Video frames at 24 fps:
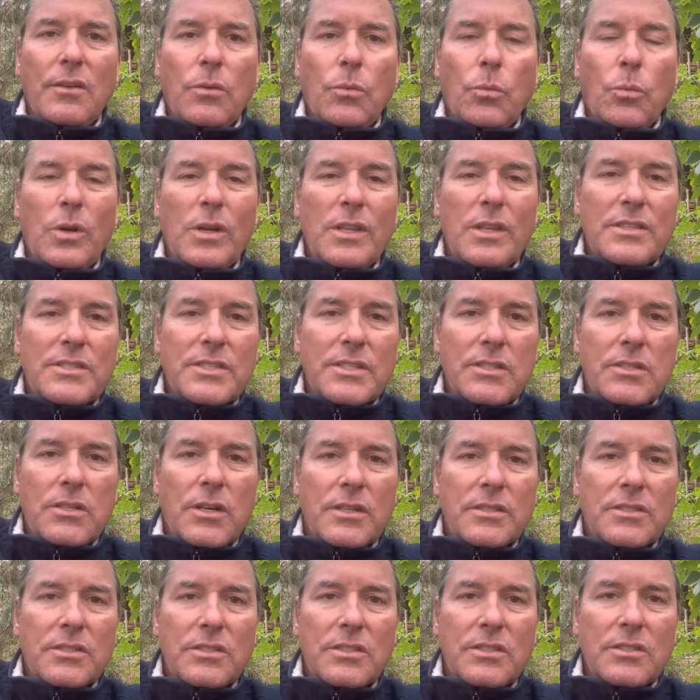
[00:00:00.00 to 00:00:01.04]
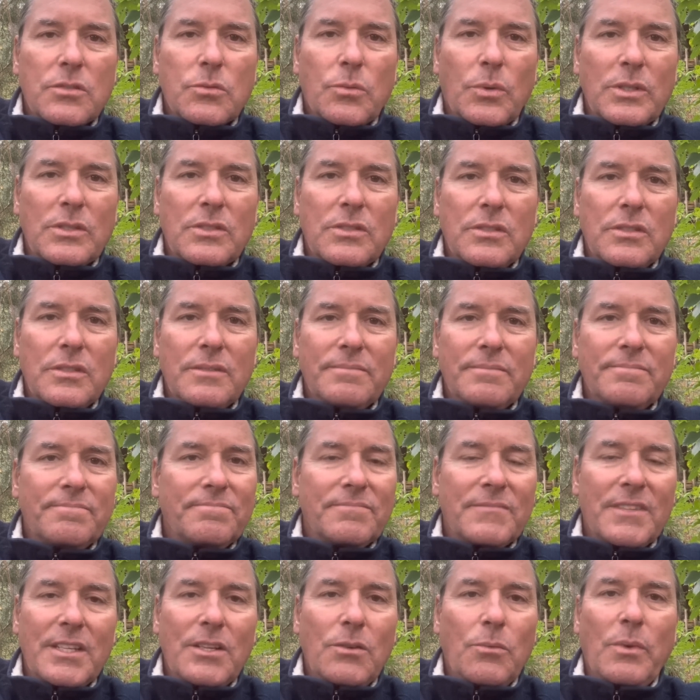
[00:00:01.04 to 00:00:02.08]
What does the narcissist want to do?
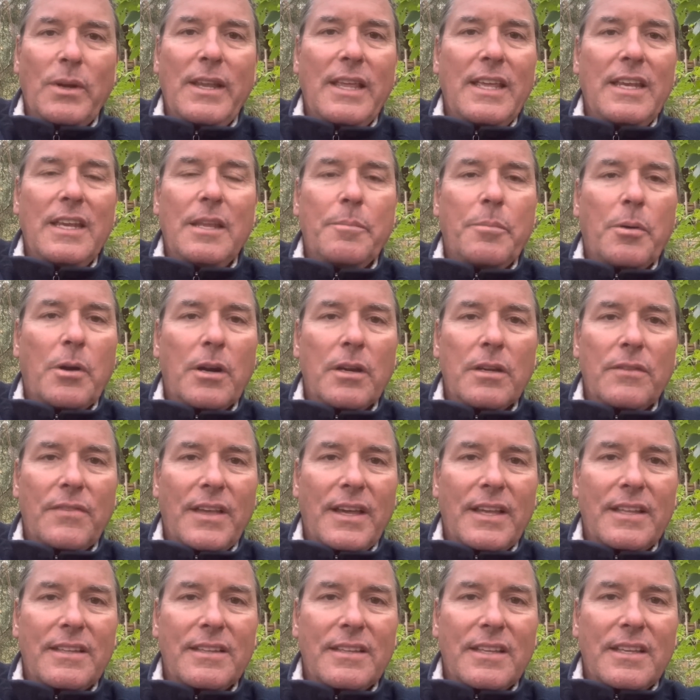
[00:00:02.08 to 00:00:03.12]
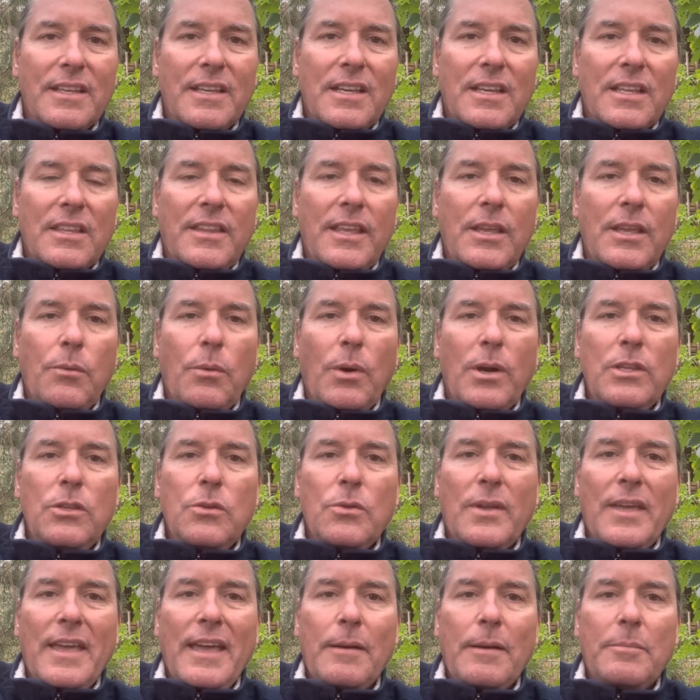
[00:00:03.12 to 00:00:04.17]
They don't want any part of that. They want you
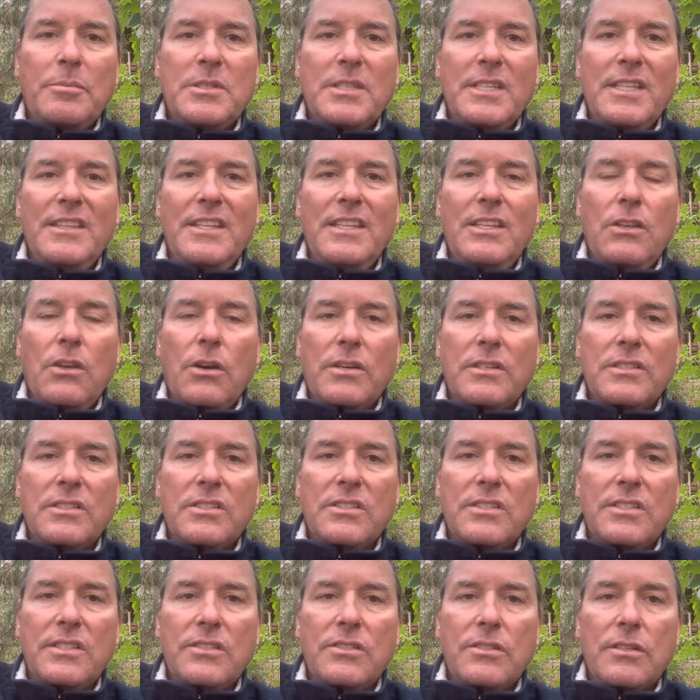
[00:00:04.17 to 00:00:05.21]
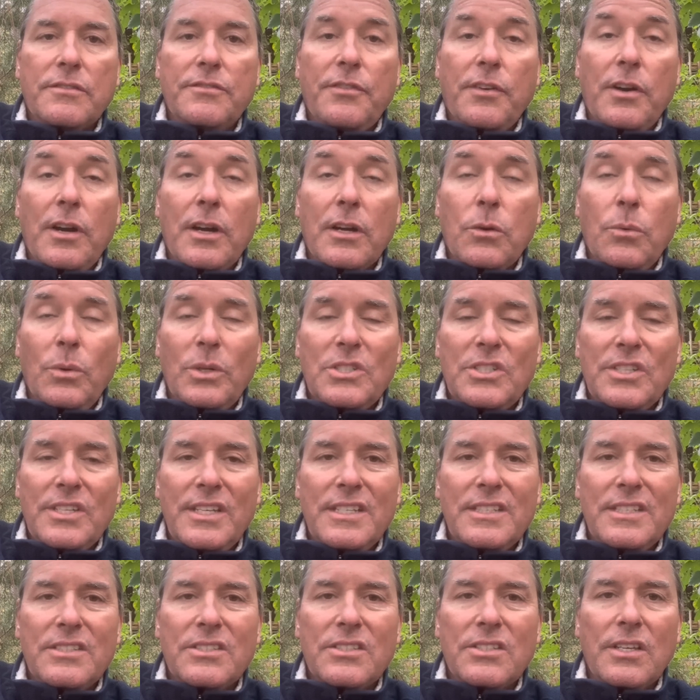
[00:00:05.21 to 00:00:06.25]
kept in the narcissistic fog, which
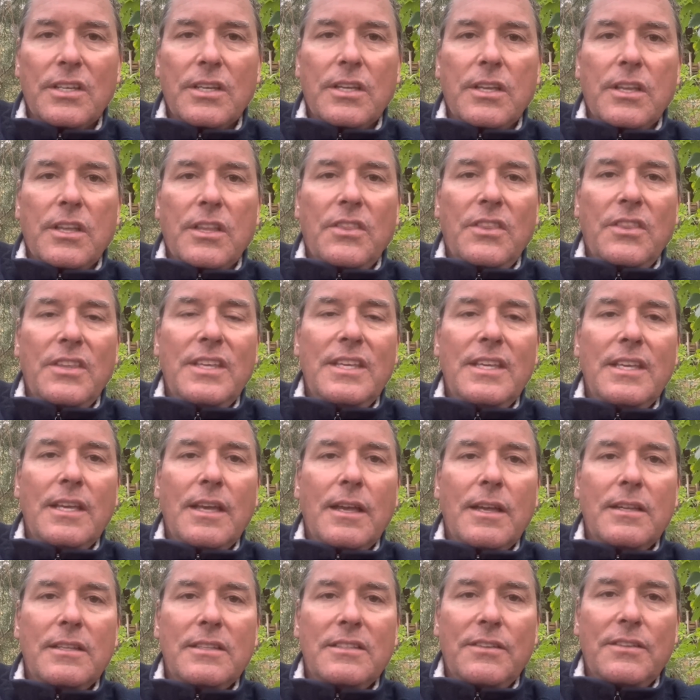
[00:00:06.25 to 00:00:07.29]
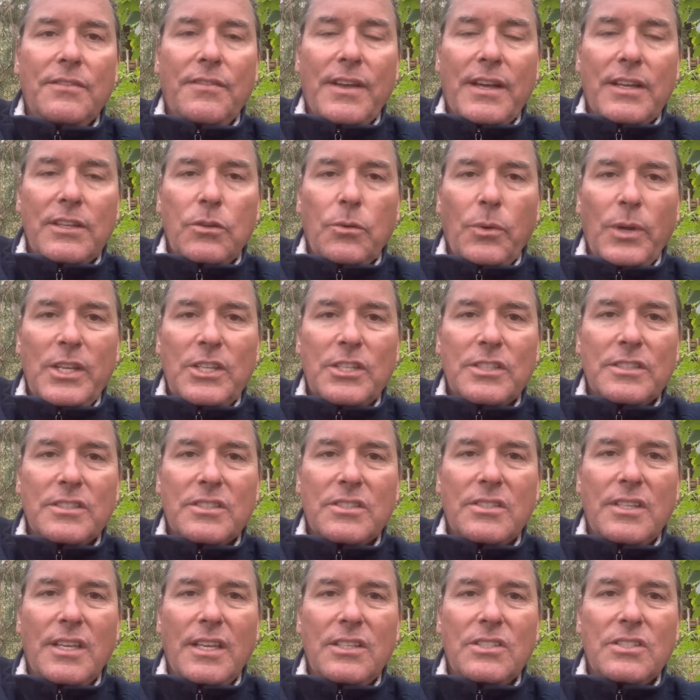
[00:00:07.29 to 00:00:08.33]
is the devaluation
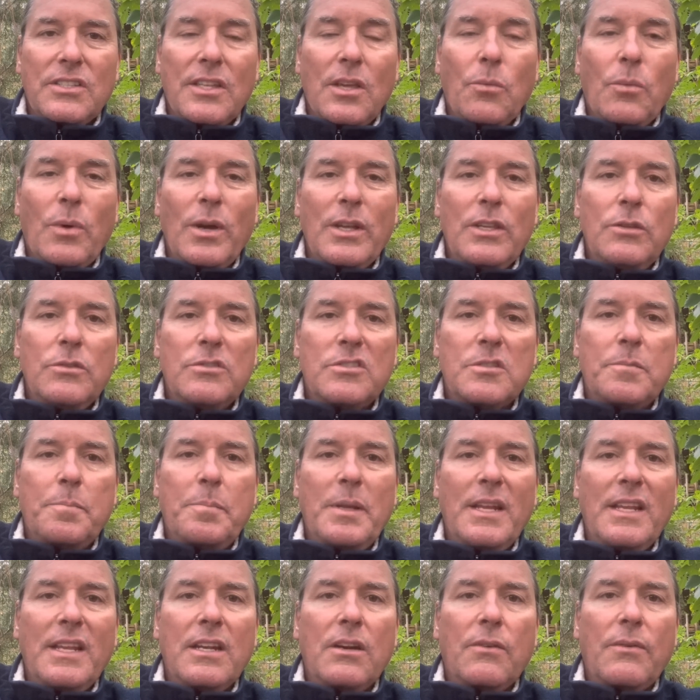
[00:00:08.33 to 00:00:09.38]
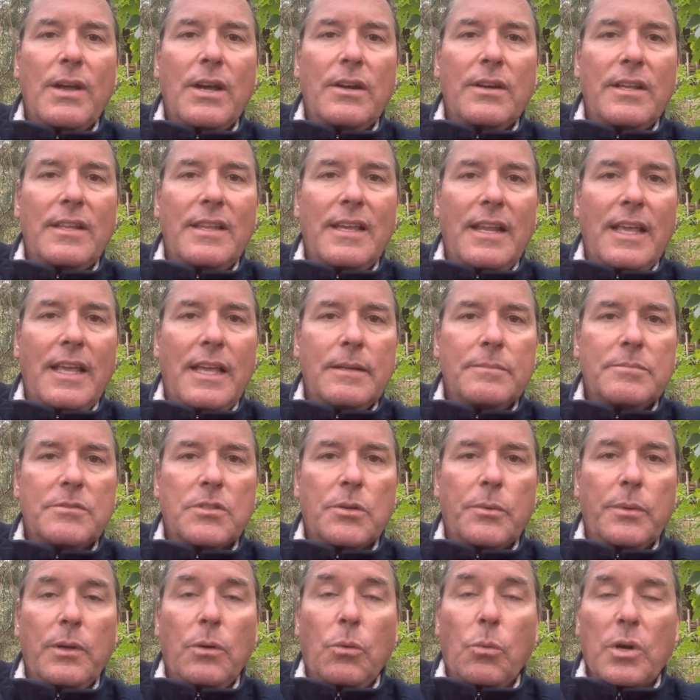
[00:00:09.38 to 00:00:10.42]
stage, and they want you spinning around on that hamster
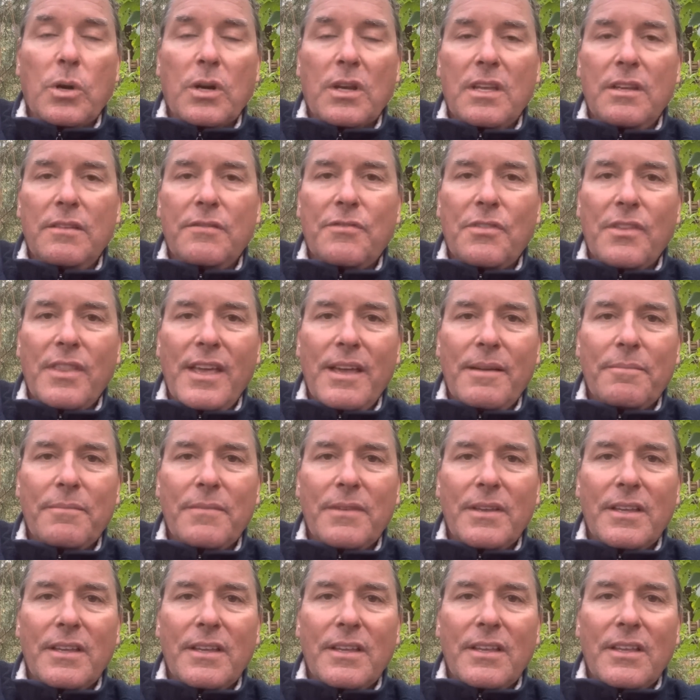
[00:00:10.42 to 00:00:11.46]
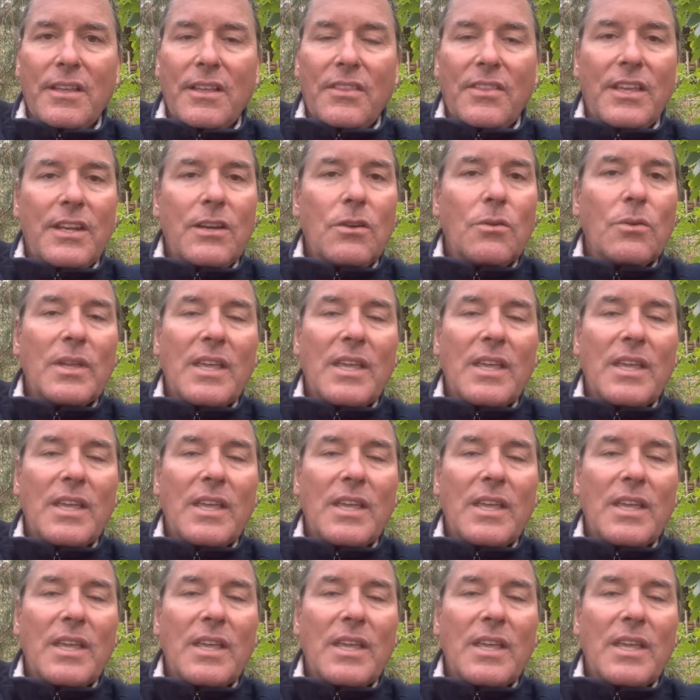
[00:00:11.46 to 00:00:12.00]
wheel working for them. They don't